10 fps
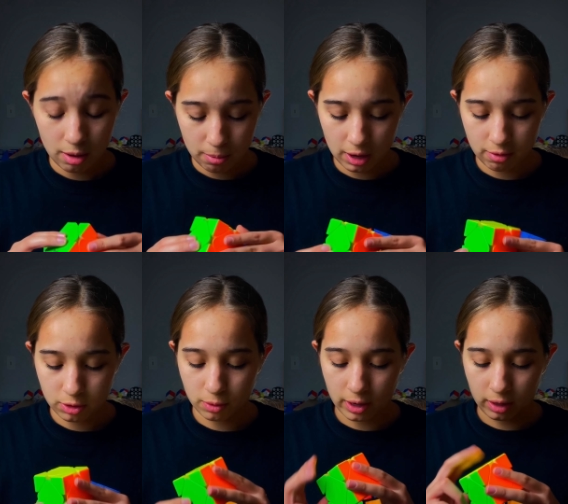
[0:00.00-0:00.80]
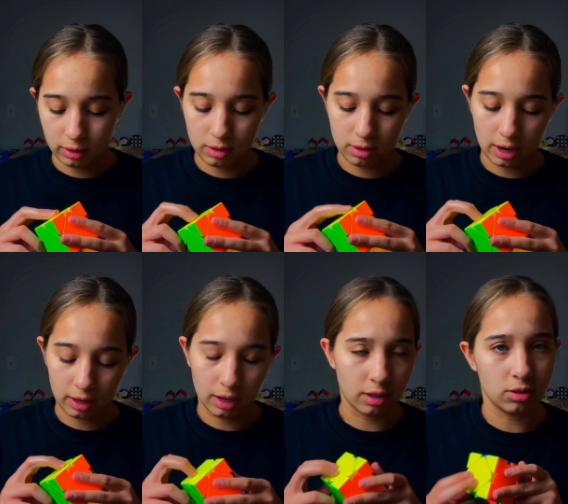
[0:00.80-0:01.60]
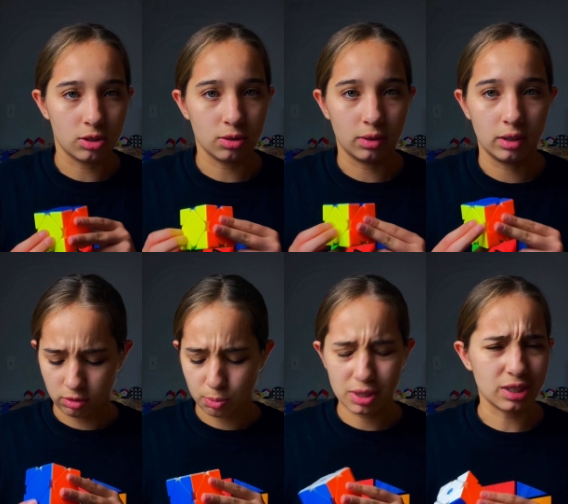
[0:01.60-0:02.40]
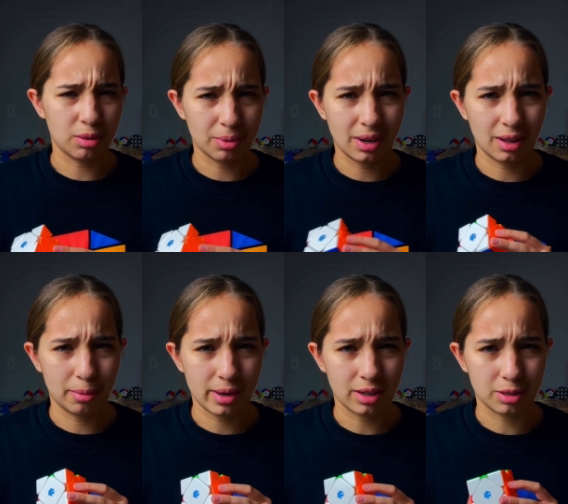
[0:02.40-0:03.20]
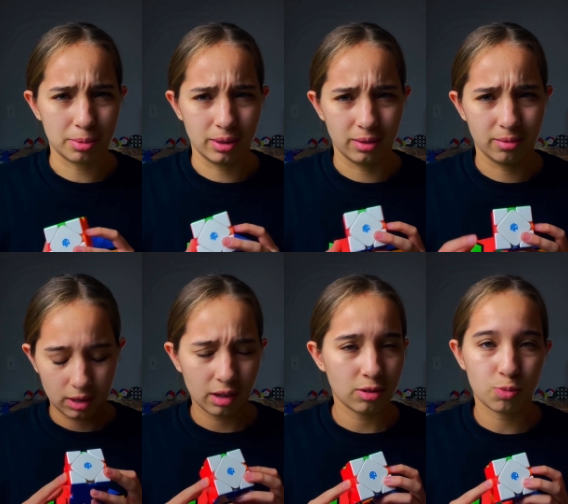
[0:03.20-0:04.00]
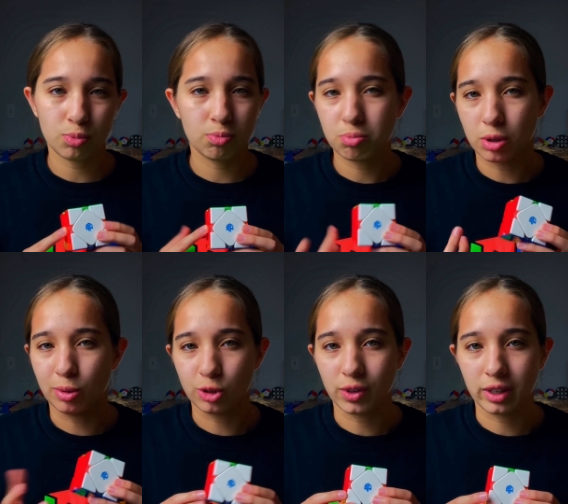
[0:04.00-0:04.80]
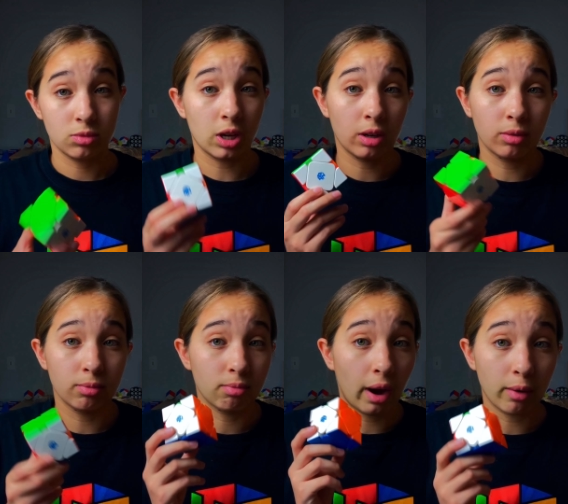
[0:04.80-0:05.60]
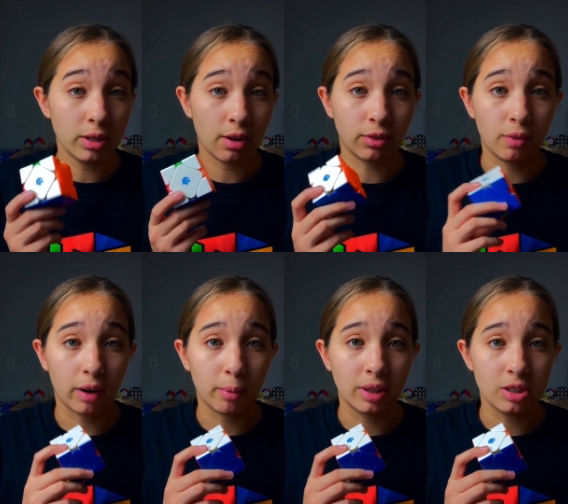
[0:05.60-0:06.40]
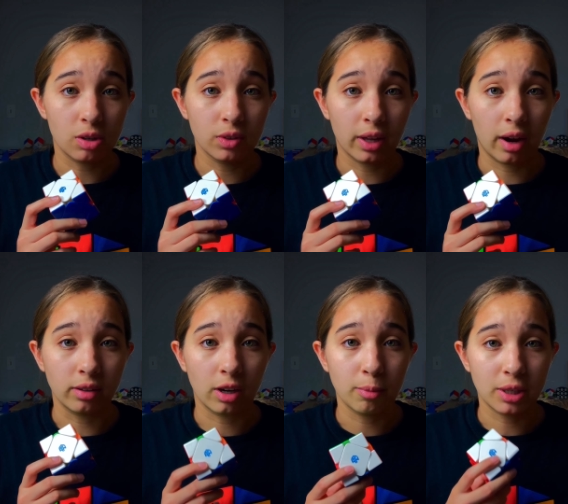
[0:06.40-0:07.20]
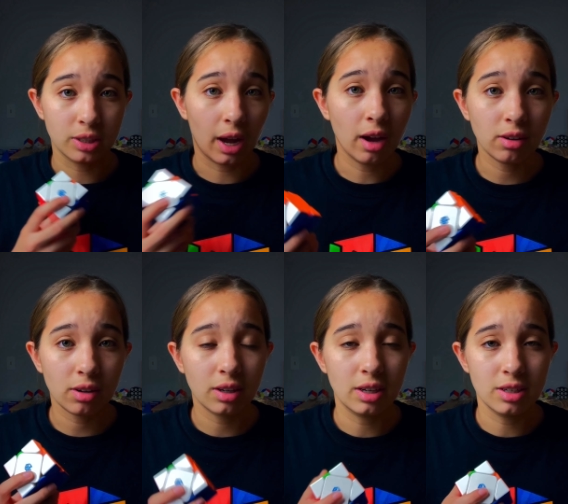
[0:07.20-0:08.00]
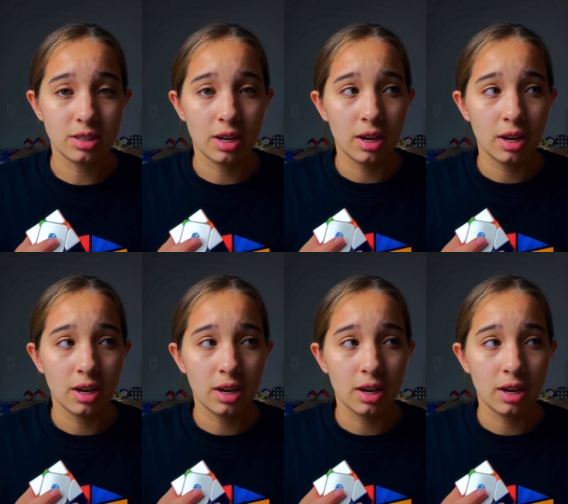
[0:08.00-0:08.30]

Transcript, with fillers: But after a while, you kind of get used to it. It was pretty slippery out of the box, but now it's pretty much fine. So I would definitely recommend this over the Allion because the Allion is